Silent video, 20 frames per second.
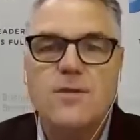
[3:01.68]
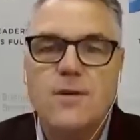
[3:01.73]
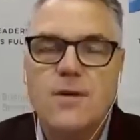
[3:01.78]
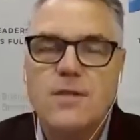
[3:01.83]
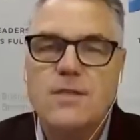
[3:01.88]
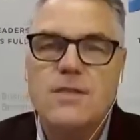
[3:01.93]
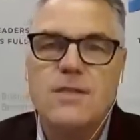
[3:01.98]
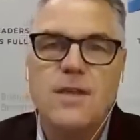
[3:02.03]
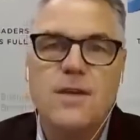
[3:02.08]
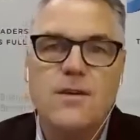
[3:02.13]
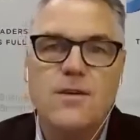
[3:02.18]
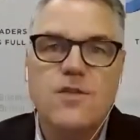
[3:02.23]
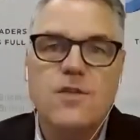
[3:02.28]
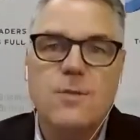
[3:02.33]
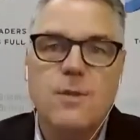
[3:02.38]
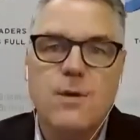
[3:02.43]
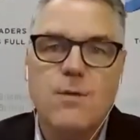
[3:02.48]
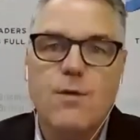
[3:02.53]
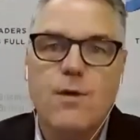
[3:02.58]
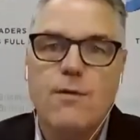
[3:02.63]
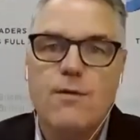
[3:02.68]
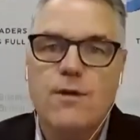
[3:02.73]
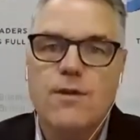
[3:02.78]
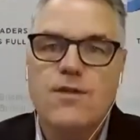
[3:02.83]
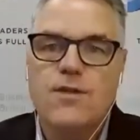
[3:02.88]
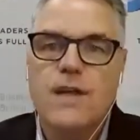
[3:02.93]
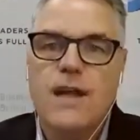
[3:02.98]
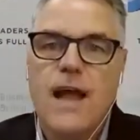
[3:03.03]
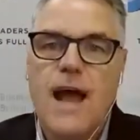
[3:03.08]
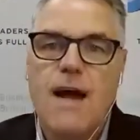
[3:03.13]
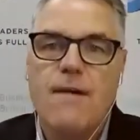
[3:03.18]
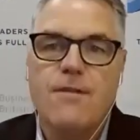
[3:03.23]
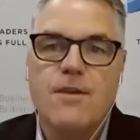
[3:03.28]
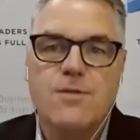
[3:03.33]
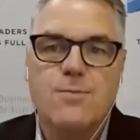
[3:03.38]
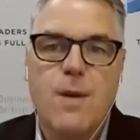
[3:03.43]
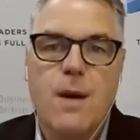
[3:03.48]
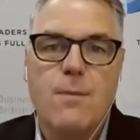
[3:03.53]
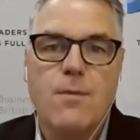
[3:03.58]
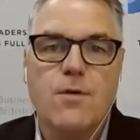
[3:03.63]
continues to be privileged to have
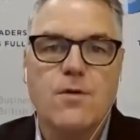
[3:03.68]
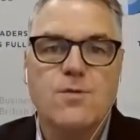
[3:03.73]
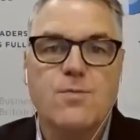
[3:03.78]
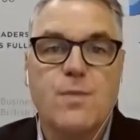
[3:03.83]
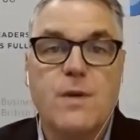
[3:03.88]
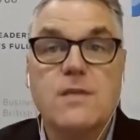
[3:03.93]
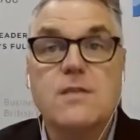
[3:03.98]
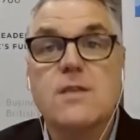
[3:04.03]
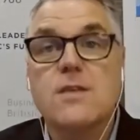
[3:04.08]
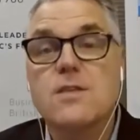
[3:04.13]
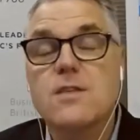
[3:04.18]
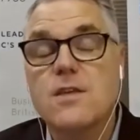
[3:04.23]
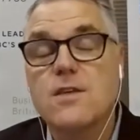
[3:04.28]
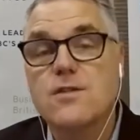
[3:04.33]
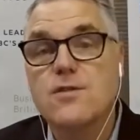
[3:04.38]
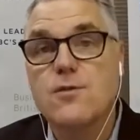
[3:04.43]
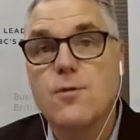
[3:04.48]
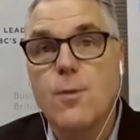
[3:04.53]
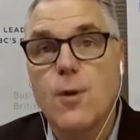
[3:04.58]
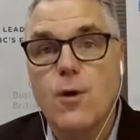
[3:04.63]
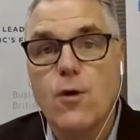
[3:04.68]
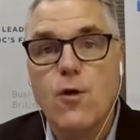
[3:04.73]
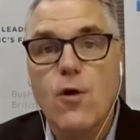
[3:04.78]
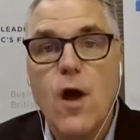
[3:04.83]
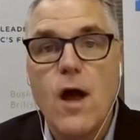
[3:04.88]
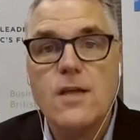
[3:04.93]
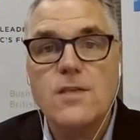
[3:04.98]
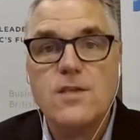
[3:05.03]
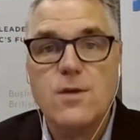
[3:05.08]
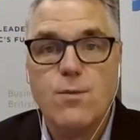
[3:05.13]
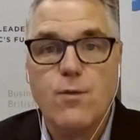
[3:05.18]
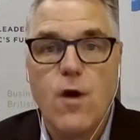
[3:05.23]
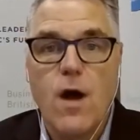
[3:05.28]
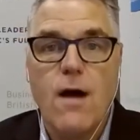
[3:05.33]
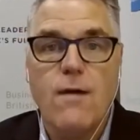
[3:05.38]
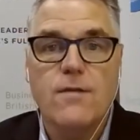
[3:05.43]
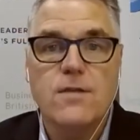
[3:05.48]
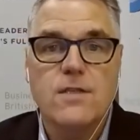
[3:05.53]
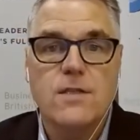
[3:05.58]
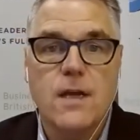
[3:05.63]
as members businesses from across the
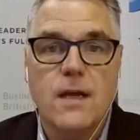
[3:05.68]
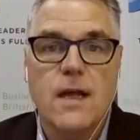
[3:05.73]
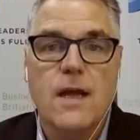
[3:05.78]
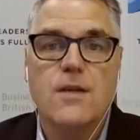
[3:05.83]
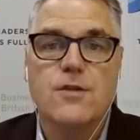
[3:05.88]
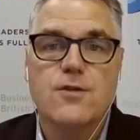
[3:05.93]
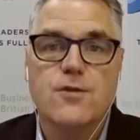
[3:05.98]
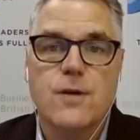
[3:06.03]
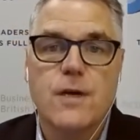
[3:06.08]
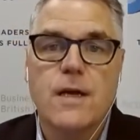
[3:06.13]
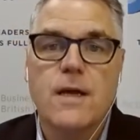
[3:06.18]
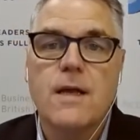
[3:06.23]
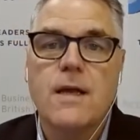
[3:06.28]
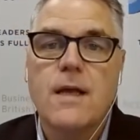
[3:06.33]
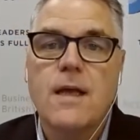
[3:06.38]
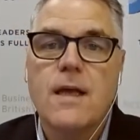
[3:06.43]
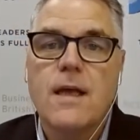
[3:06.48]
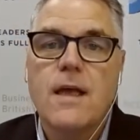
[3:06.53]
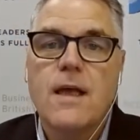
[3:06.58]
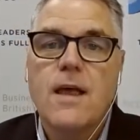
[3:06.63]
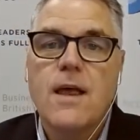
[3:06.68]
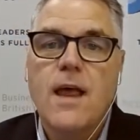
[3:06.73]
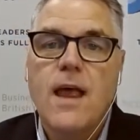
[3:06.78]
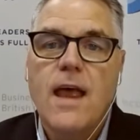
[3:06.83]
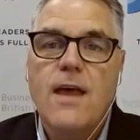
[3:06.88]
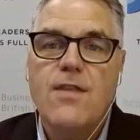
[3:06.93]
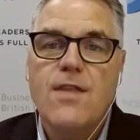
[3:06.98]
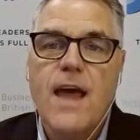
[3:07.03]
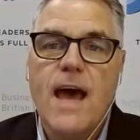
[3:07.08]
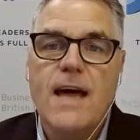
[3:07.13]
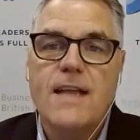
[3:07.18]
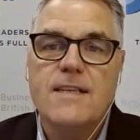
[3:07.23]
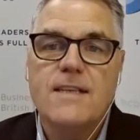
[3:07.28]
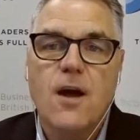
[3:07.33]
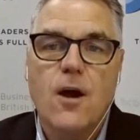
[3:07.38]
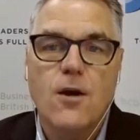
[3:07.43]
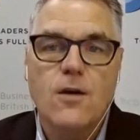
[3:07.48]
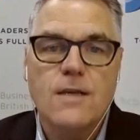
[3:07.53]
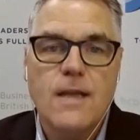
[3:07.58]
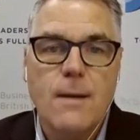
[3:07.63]
province and country that
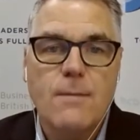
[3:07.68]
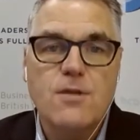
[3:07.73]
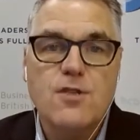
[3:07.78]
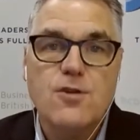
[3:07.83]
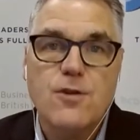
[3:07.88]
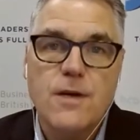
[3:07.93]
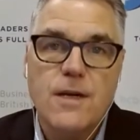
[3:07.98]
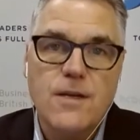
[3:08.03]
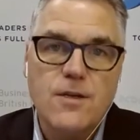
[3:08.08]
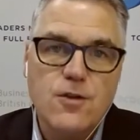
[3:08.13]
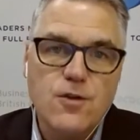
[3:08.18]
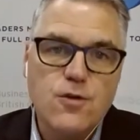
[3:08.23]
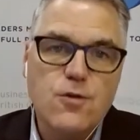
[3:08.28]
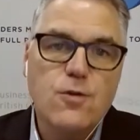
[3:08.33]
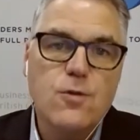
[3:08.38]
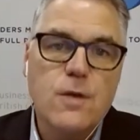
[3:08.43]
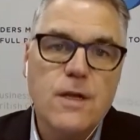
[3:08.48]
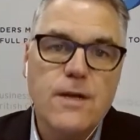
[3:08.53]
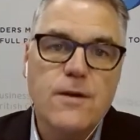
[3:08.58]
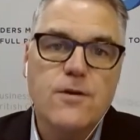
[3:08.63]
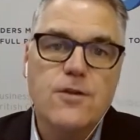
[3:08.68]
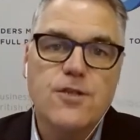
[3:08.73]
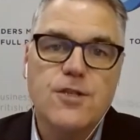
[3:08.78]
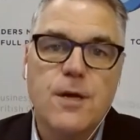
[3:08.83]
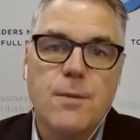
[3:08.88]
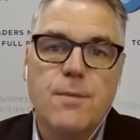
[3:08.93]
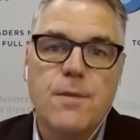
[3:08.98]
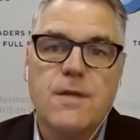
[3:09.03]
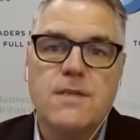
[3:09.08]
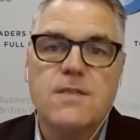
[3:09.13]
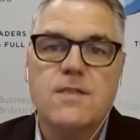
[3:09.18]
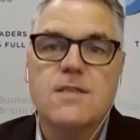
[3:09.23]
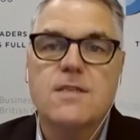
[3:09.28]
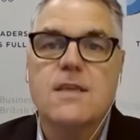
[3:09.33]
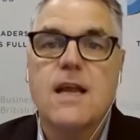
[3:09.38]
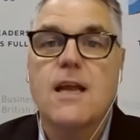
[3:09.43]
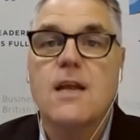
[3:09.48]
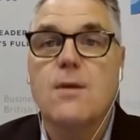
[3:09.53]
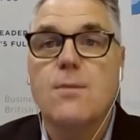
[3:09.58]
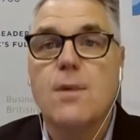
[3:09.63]
are demonstrating true leadership in
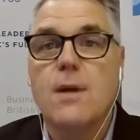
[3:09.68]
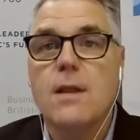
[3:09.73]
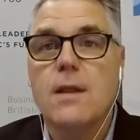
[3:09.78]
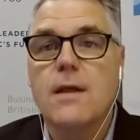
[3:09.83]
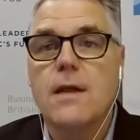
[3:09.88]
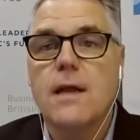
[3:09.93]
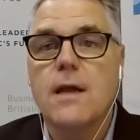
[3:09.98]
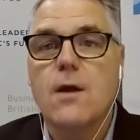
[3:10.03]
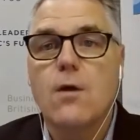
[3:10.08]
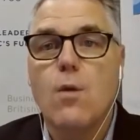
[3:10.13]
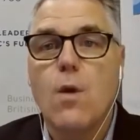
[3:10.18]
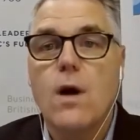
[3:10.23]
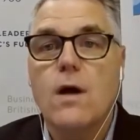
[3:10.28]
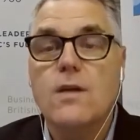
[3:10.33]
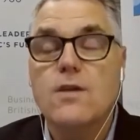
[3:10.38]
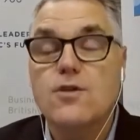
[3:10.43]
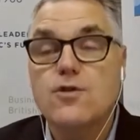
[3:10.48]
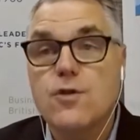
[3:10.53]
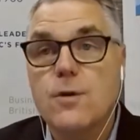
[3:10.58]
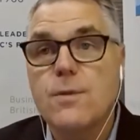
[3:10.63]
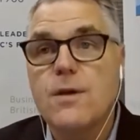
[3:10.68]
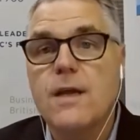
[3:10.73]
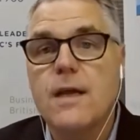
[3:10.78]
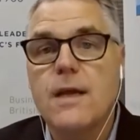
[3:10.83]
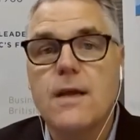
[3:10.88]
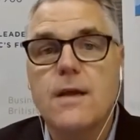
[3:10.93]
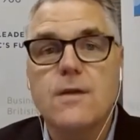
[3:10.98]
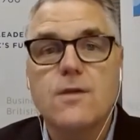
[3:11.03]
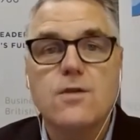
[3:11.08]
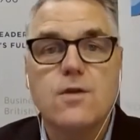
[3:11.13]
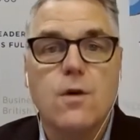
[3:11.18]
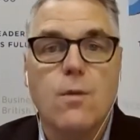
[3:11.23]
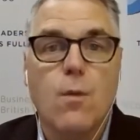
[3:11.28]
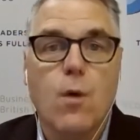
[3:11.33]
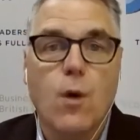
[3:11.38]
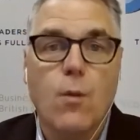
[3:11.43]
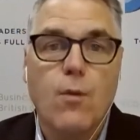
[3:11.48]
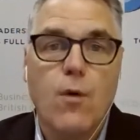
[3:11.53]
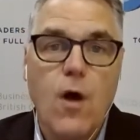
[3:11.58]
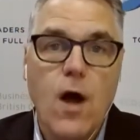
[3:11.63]
sustainability while contributing to a more
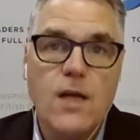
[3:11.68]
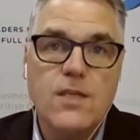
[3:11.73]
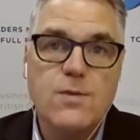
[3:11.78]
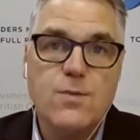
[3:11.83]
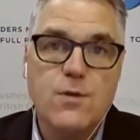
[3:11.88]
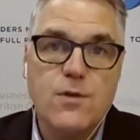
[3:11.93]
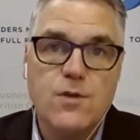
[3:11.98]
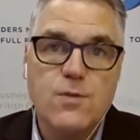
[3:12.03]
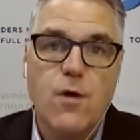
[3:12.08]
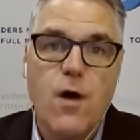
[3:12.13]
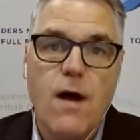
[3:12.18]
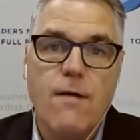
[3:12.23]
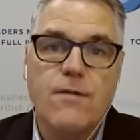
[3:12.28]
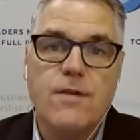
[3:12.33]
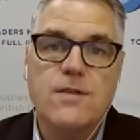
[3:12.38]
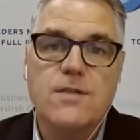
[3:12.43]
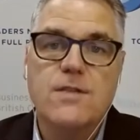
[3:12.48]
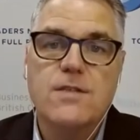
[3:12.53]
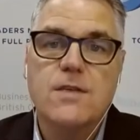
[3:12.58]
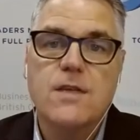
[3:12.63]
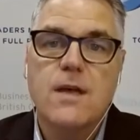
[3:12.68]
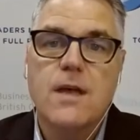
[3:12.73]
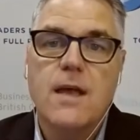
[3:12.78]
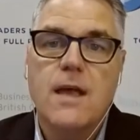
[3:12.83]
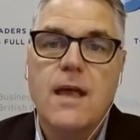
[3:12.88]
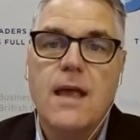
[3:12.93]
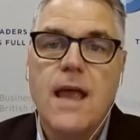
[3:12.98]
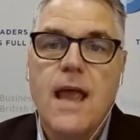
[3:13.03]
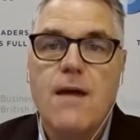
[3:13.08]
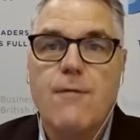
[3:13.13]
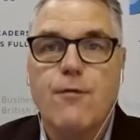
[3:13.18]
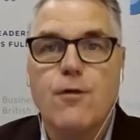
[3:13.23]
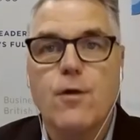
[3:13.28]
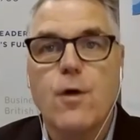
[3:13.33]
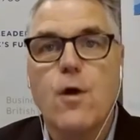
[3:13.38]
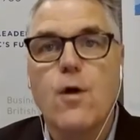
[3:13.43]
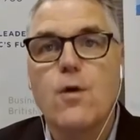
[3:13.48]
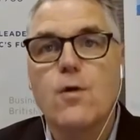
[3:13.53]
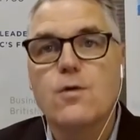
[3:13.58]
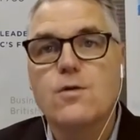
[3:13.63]
prosperous province and for
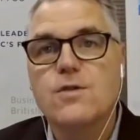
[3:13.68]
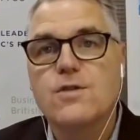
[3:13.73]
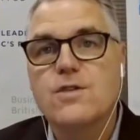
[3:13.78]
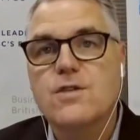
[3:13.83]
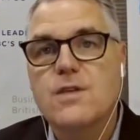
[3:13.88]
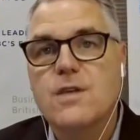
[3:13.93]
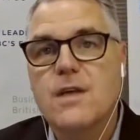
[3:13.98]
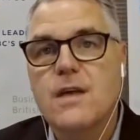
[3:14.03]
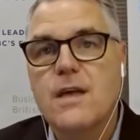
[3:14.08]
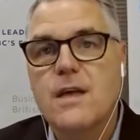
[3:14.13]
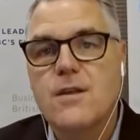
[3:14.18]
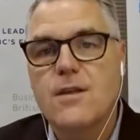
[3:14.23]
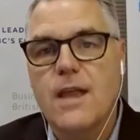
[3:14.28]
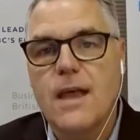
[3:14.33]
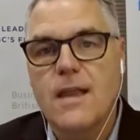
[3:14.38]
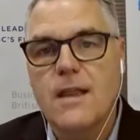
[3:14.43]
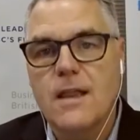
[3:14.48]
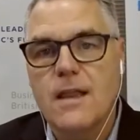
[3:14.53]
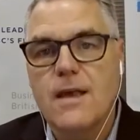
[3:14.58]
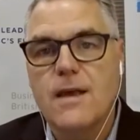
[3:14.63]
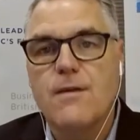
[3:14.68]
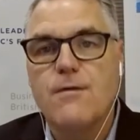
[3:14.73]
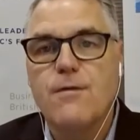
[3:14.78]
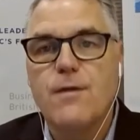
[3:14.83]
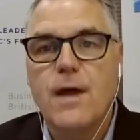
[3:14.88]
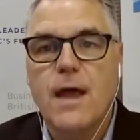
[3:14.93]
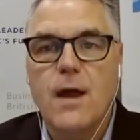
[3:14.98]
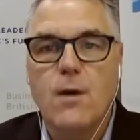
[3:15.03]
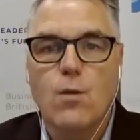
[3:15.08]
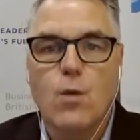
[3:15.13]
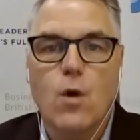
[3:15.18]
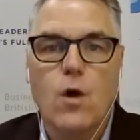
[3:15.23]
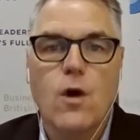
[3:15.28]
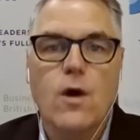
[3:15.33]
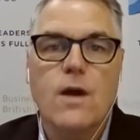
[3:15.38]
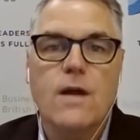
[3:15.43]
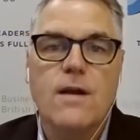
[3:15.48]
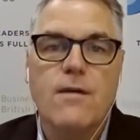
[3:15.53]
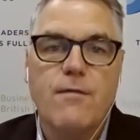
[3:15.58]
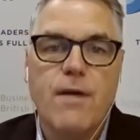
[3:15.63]
those that live and work
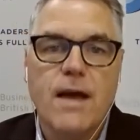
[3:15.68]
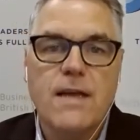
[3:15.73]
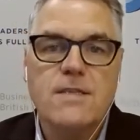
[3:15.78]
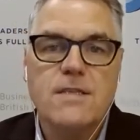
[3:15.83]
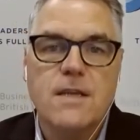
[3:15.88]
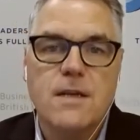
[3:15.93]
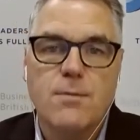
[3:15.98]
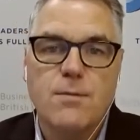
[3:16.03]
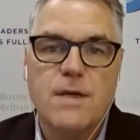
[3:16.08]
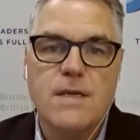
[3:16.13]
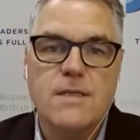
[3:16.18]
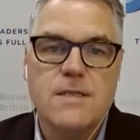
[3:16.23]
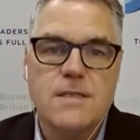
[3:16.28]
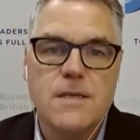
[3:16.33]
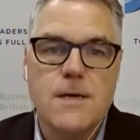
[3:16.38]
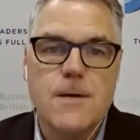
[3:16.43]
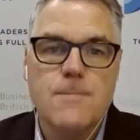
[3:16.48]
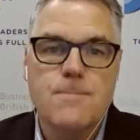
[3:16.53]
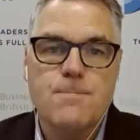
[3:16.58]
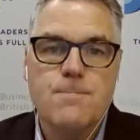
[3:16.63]
and invest in BC.